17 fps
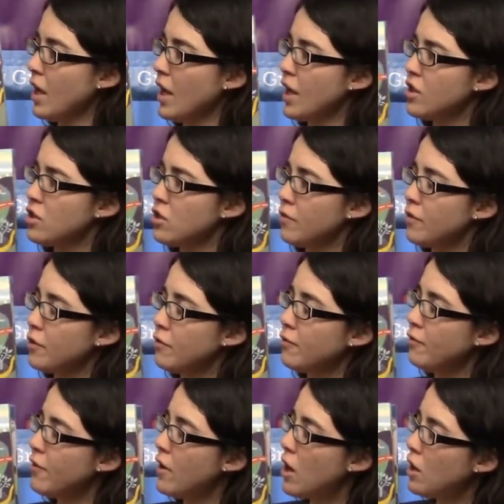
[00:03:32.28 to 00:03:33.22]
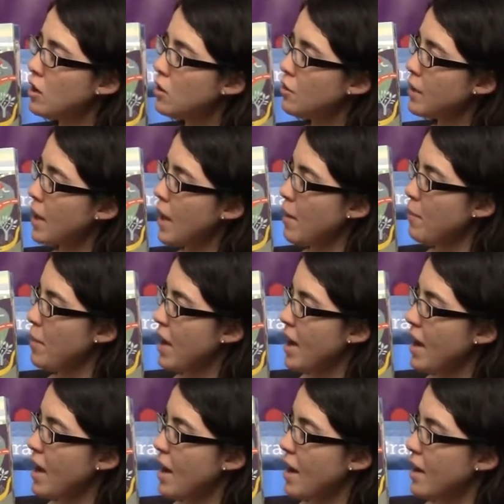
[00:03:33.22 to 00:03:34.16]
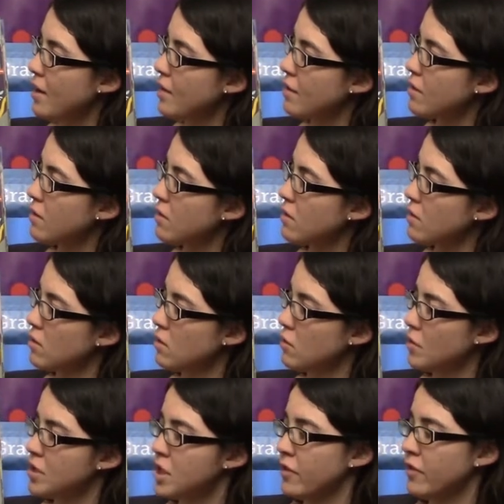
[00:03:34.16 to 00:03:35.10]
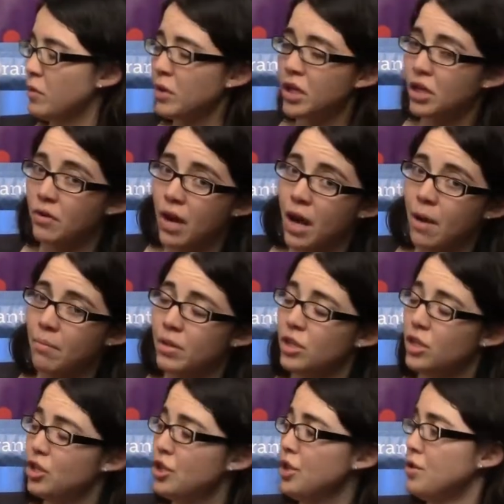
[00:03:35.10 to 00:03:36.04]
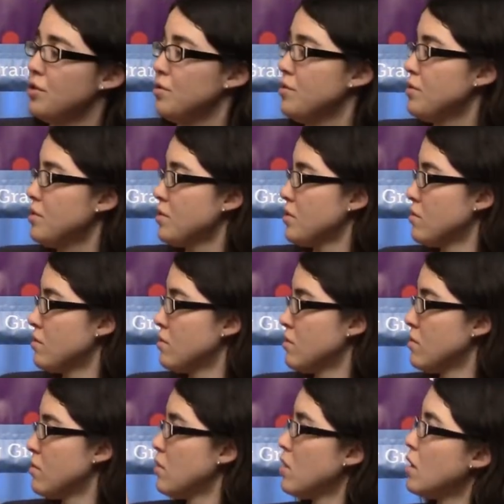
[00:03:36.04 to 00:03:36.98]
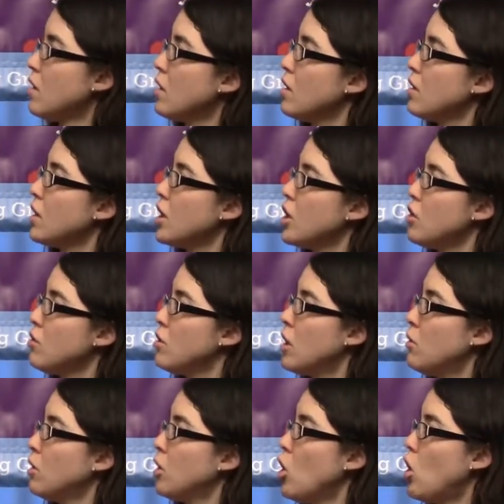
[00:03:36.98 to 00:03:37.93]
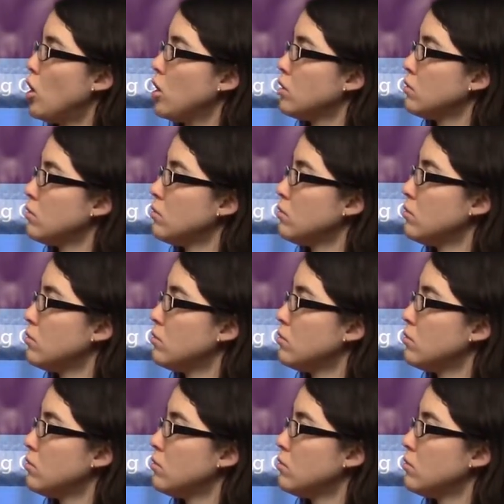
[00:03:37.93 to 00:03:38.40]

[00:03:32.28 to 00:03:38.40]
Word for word: And so if you follow that path, whichever one you happen to choose, then you go along.